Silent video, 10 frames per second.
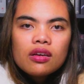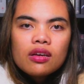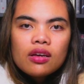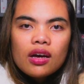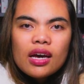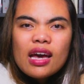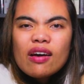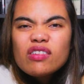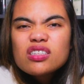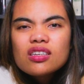I haven't
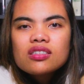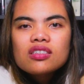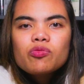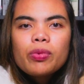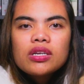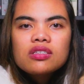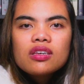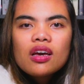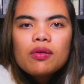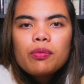tested pens
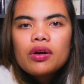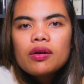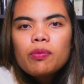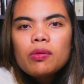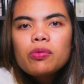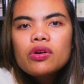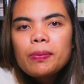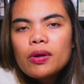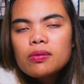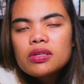yet, but Paper
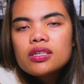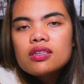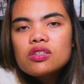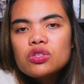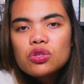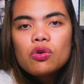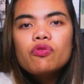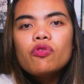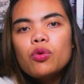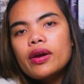Republic is known for
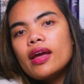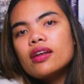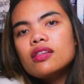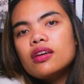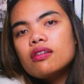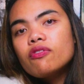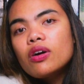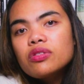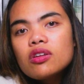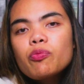handling
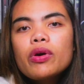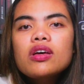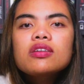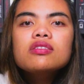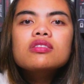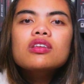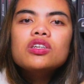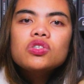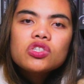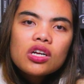fountain pens and
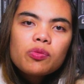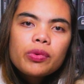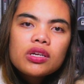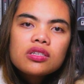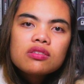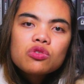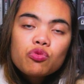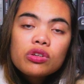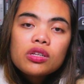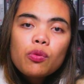gel pens really
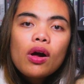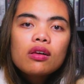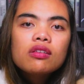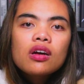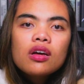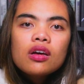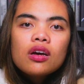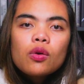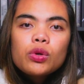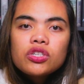well,
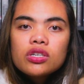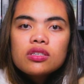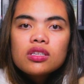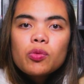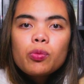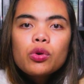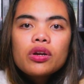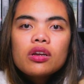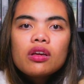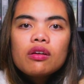which is important
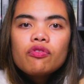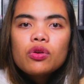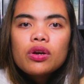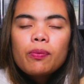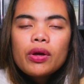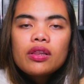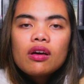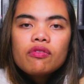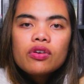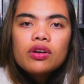if you're a pen
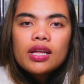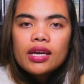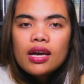lover like I